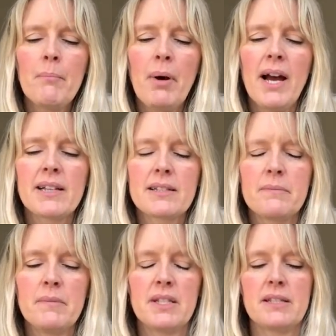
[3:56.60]
Past
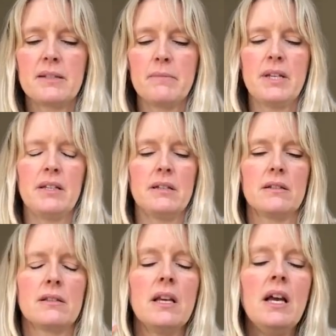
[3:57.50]

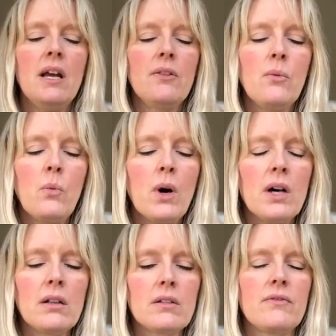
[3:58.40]
misdemeanors. The
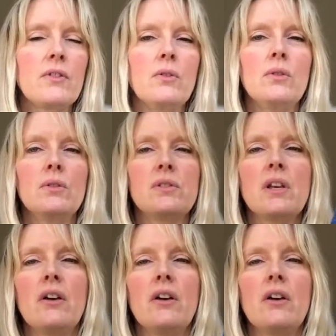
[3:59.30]
world, of course,